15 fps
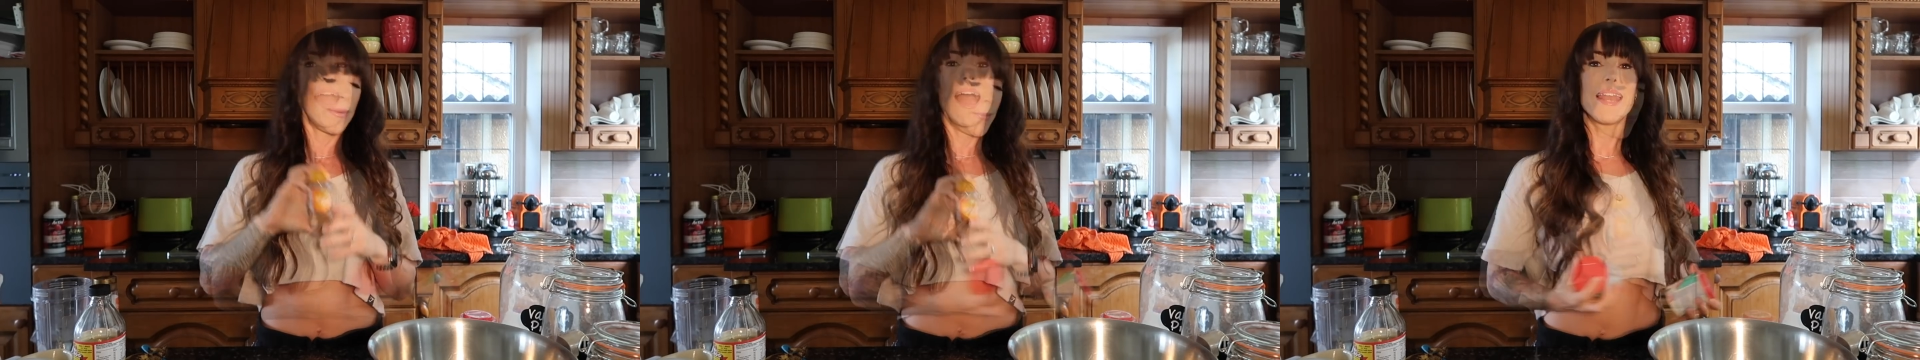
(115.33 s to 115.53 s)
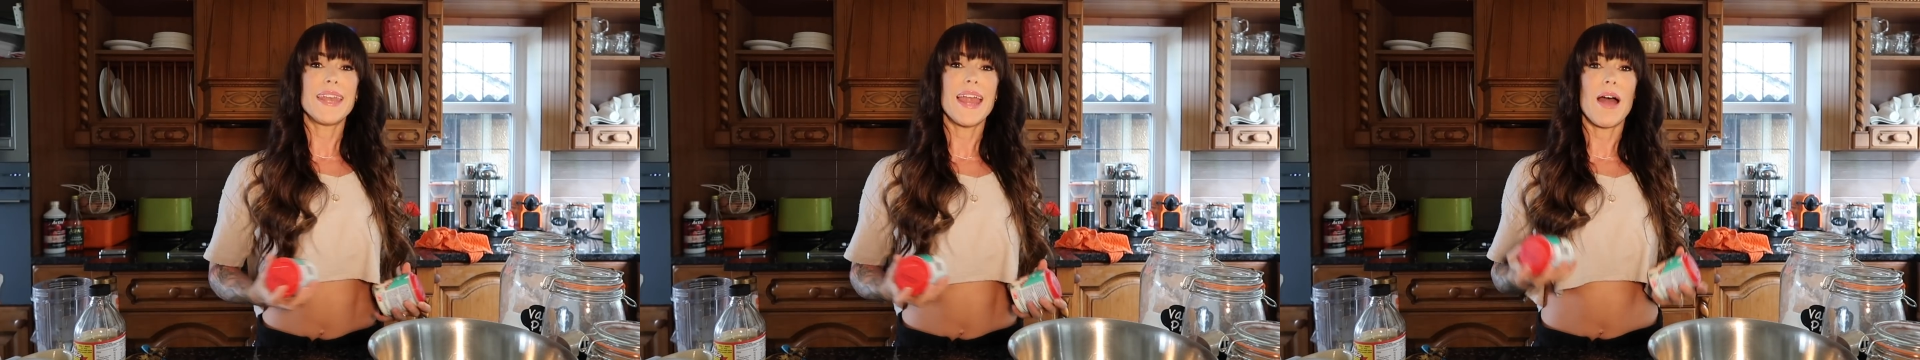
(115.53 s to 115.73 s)

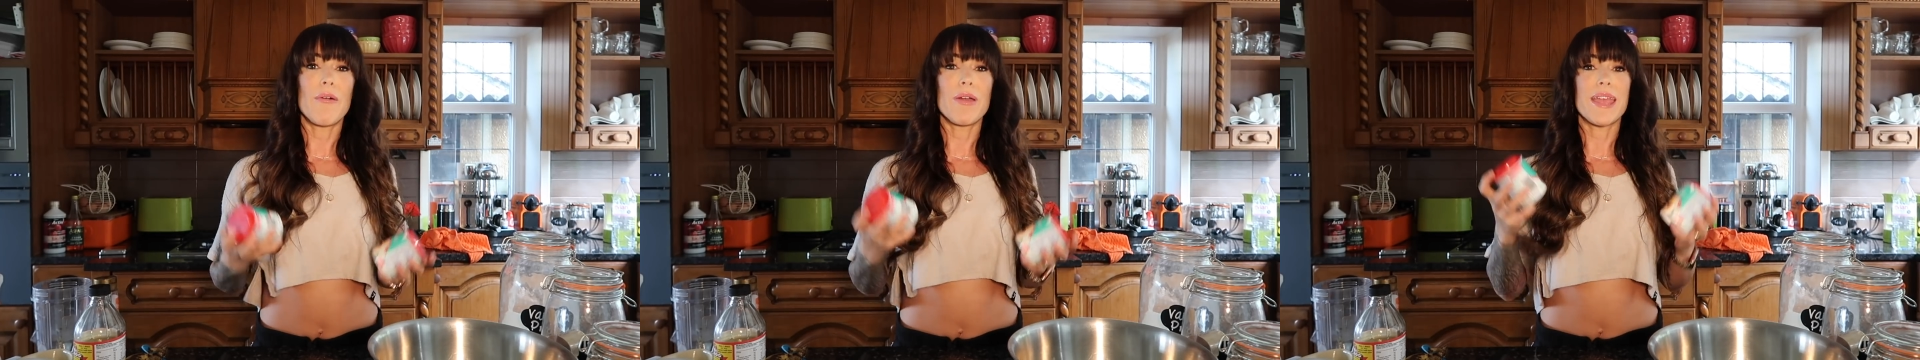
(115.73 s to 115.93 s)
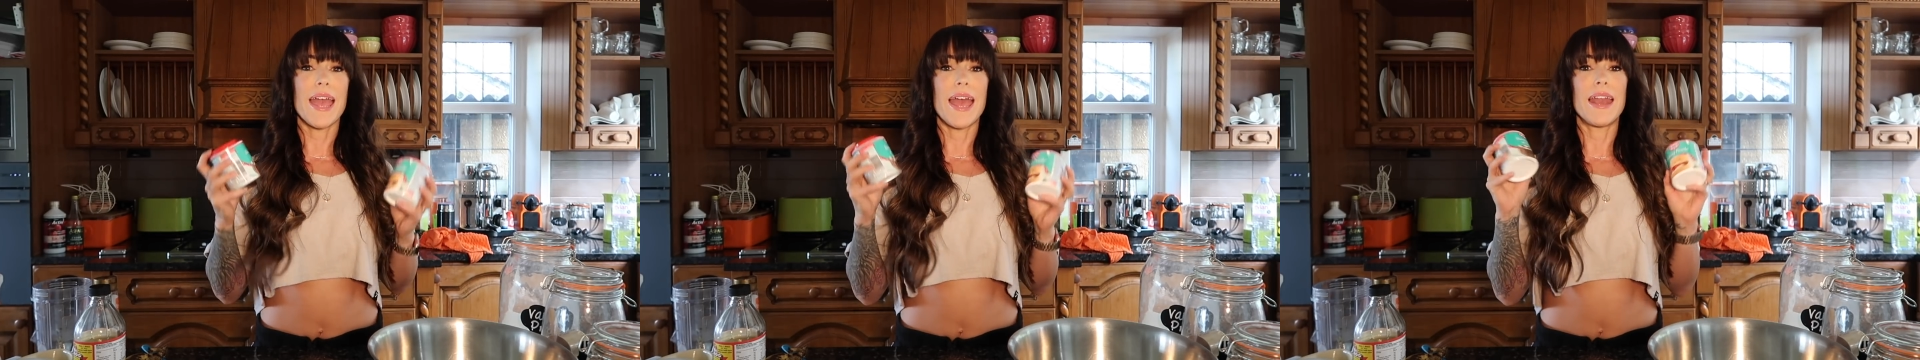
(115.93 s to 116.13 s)
And
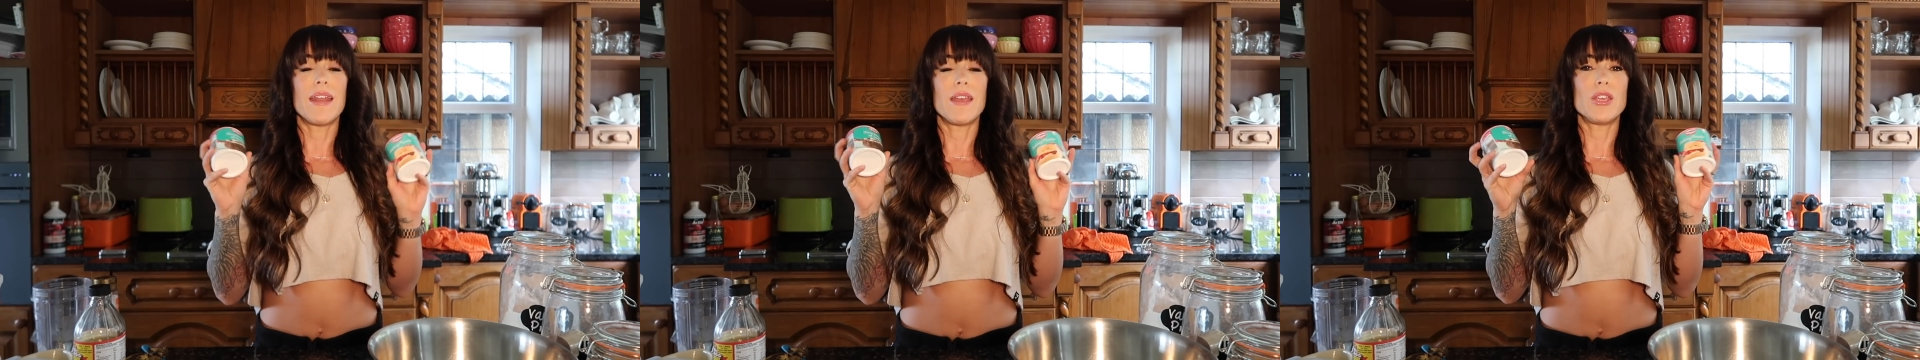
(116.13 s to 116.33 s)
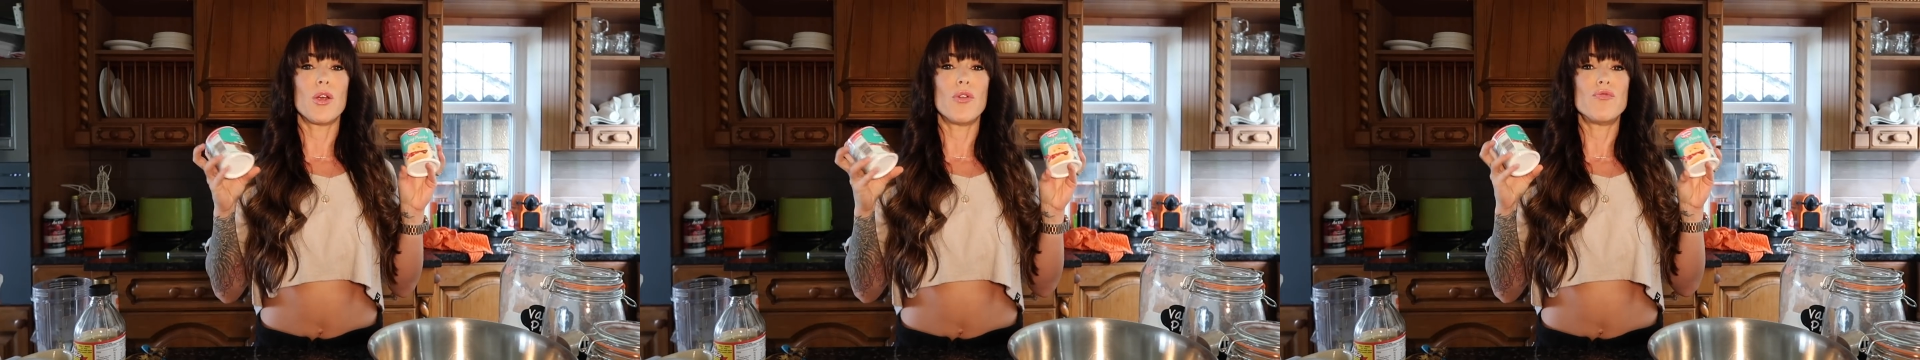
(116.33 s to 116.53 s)
now
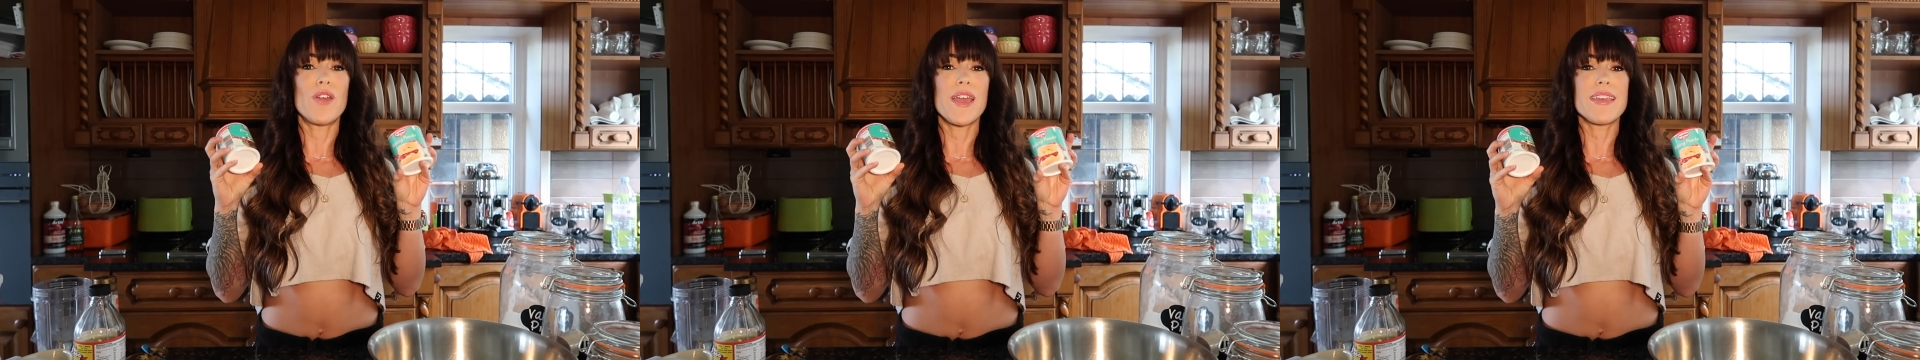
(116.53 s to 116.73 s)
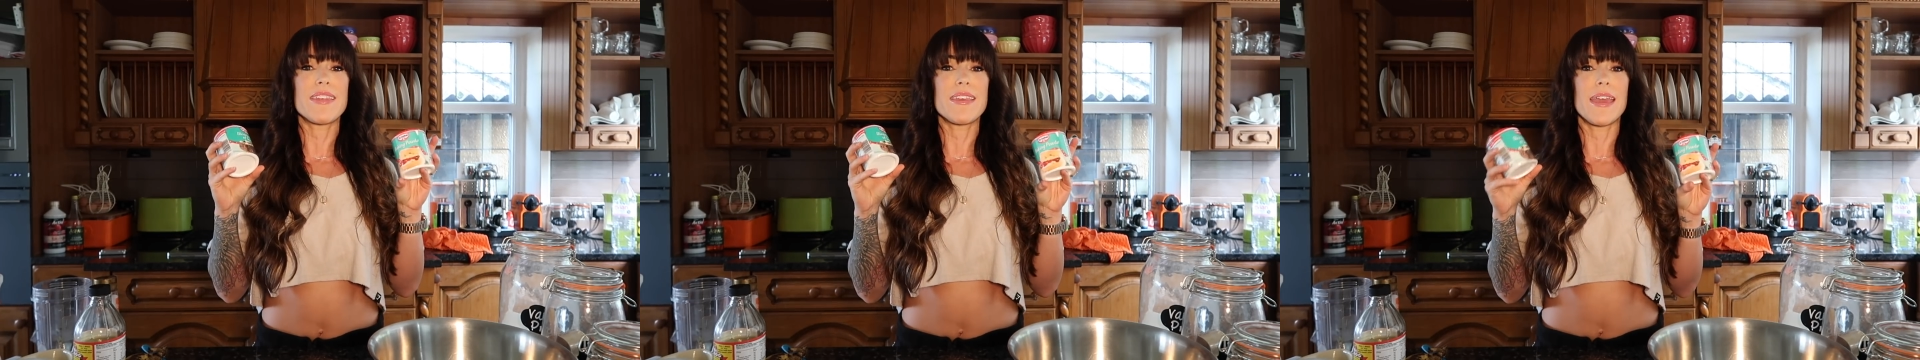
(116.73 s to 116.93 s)
again, your
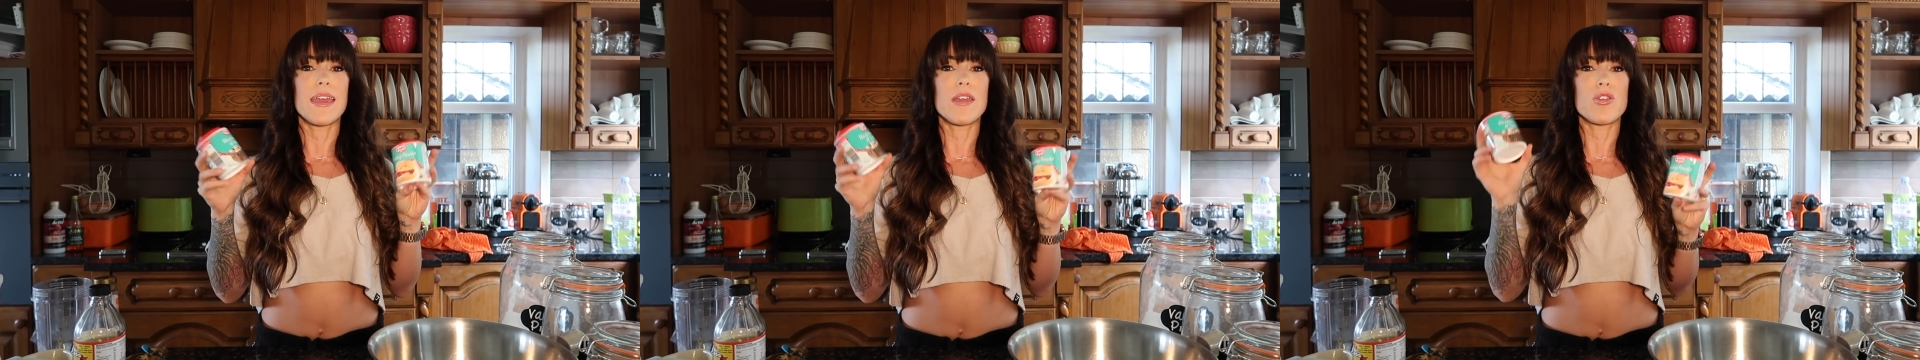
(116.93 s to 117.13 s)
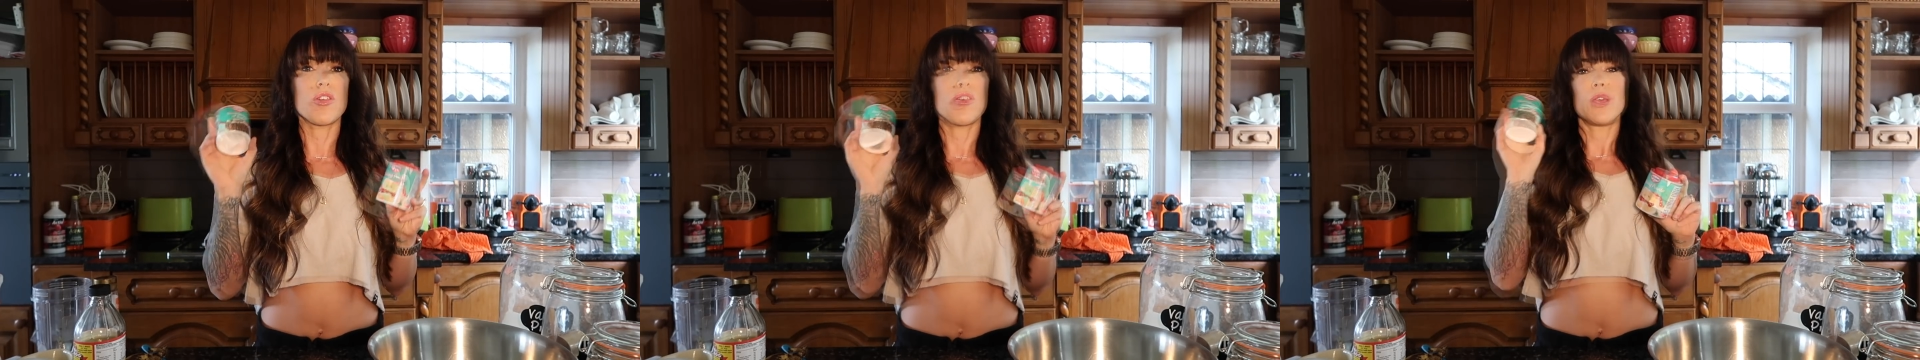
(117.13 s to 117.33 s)
raising
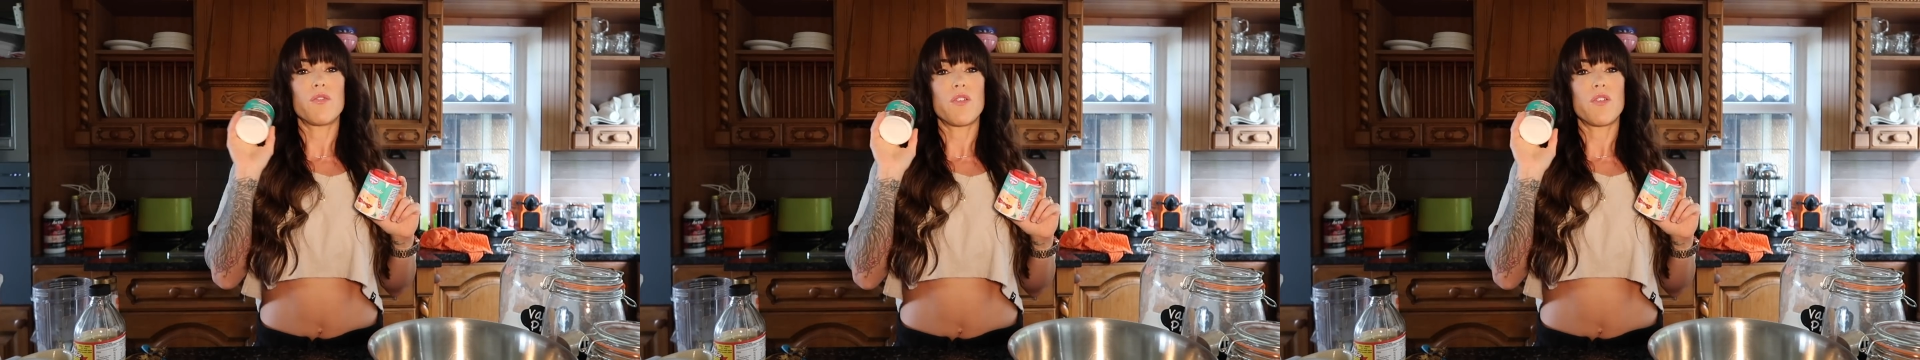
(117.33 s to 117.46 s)
agent.